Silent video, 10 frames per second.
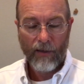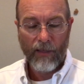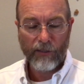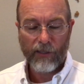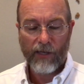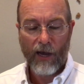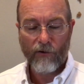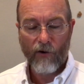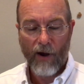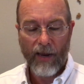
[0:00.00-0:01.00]
This is
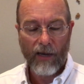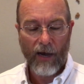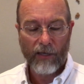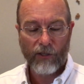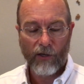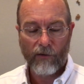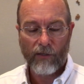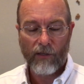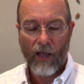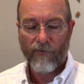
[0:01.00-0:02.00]
how great God showed
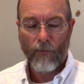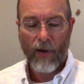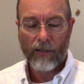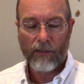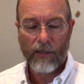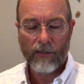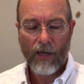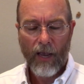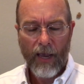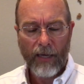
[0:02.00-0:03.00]
his love amongst us.
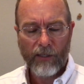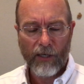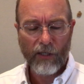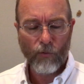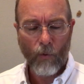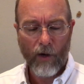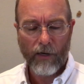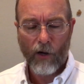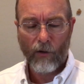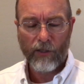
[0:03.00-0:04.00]
He sent his
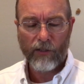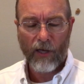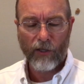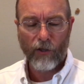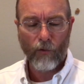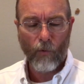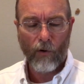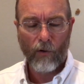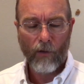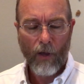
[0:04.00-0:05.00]
one and only Son into the
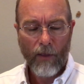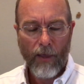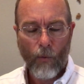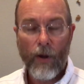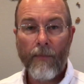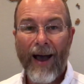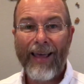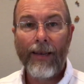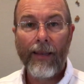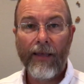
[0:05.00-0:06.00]
world that we
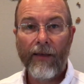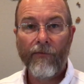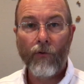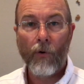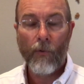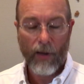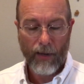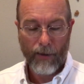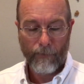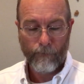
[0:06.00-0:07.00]
might live through
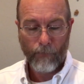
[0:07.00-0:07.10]
him.